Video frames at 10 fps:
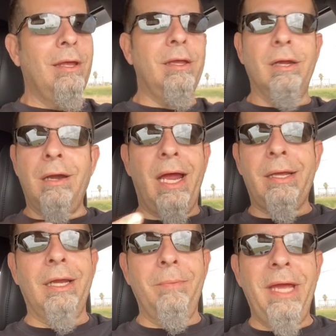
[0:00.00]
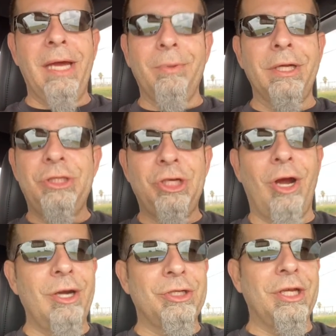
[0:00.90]
you're not going to be able to
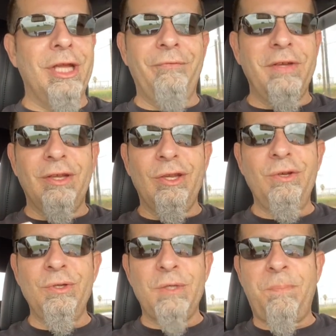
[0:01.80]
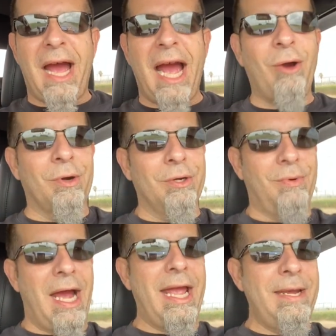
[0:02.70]
charge it if you lose power,
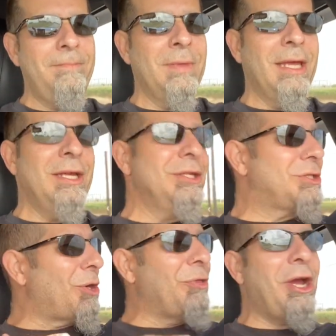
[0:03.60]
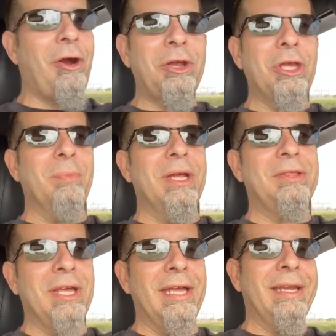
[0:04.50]
right? So the argument
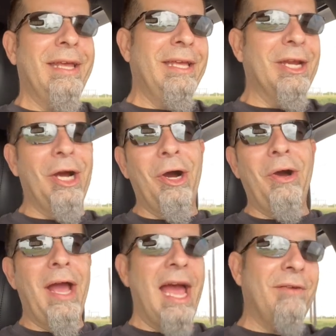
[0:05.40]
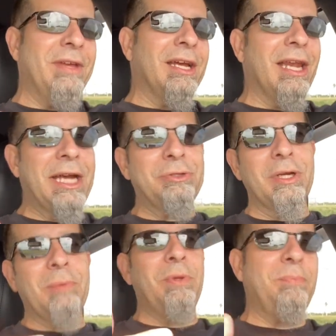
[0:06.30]
that, you know, having
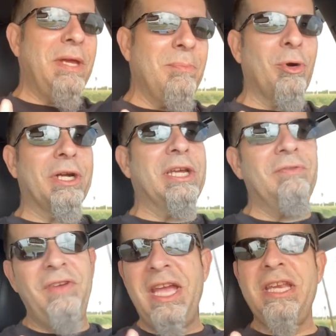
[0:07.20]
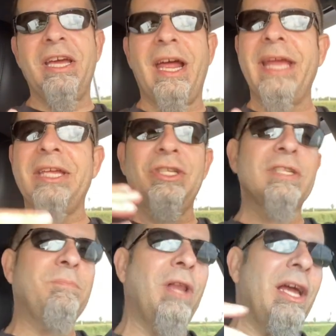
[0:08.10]
electric would be more convenient, I can
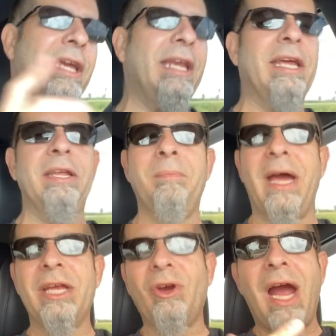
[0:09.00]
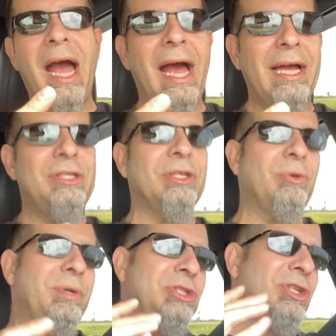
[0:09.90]
just plug it in in my garage,
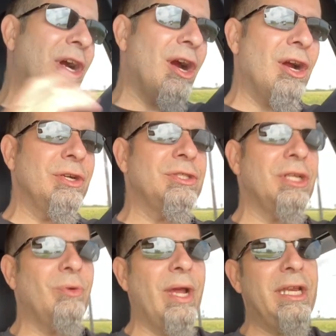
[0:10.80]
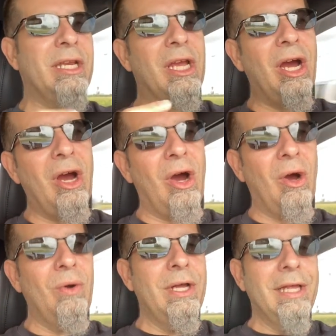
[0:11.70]
it'll be charged and ready to
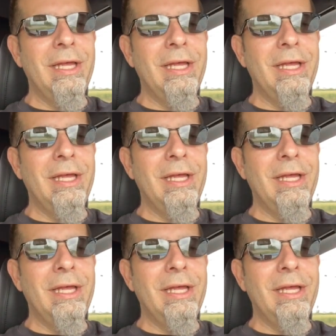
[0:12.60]
go,